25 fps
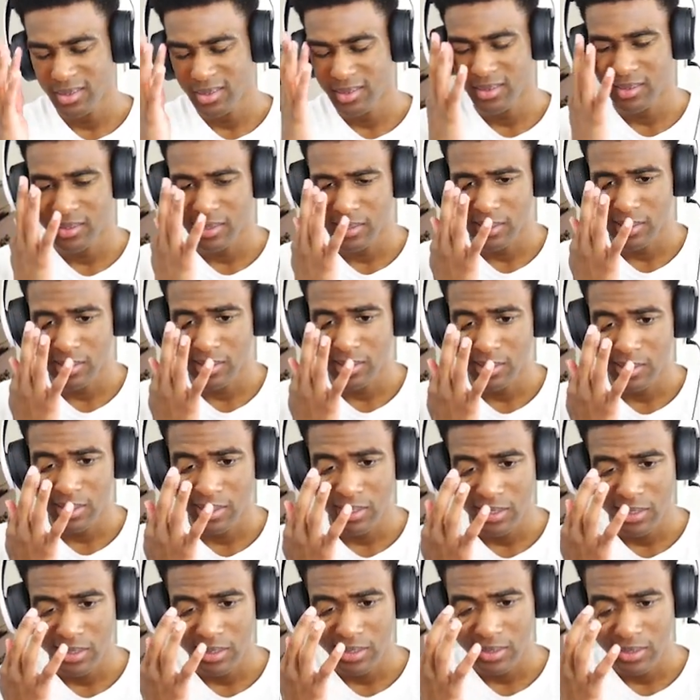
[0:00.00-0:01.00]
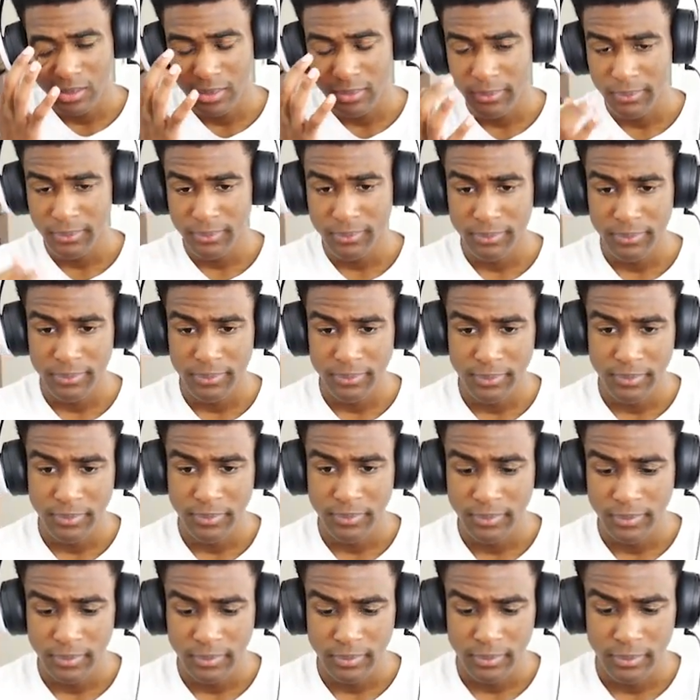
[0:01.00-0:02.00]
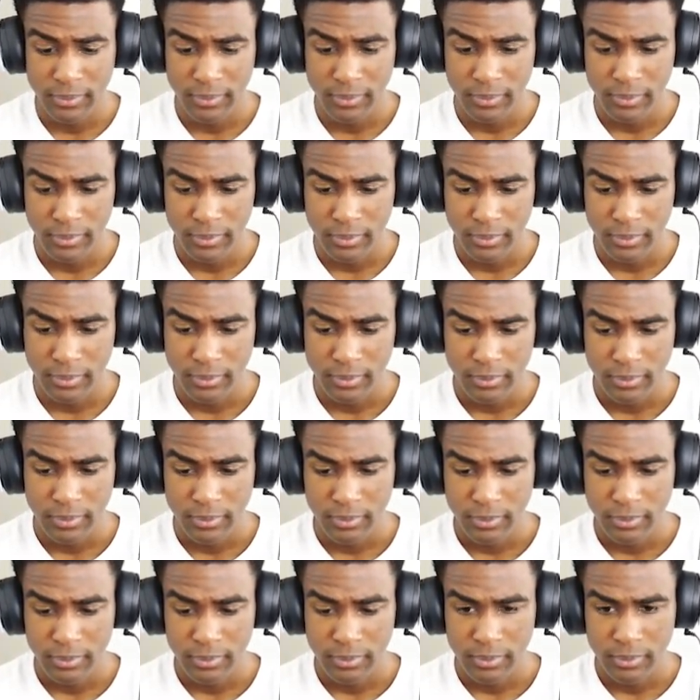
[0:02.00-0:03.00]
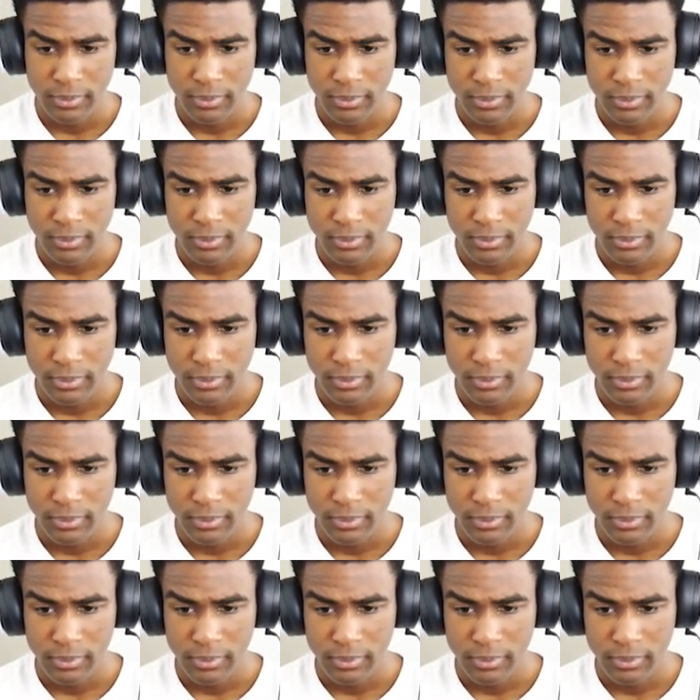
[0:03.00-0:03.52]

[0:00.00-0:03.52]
The person shown says nothing.